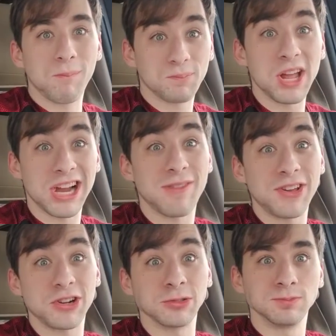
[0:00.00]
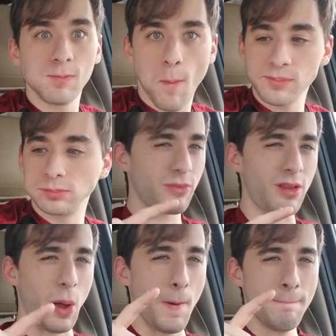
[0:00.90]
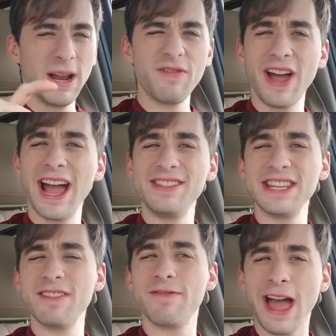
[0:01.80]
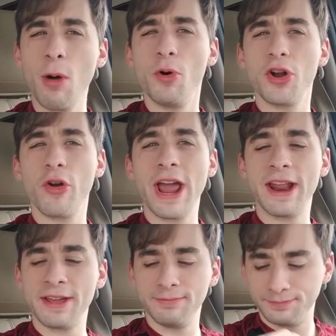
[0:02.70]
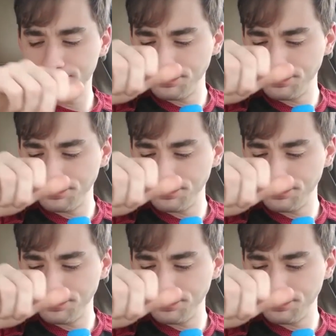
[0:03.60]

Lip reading: Like I figured. But if I had to give that one a rating,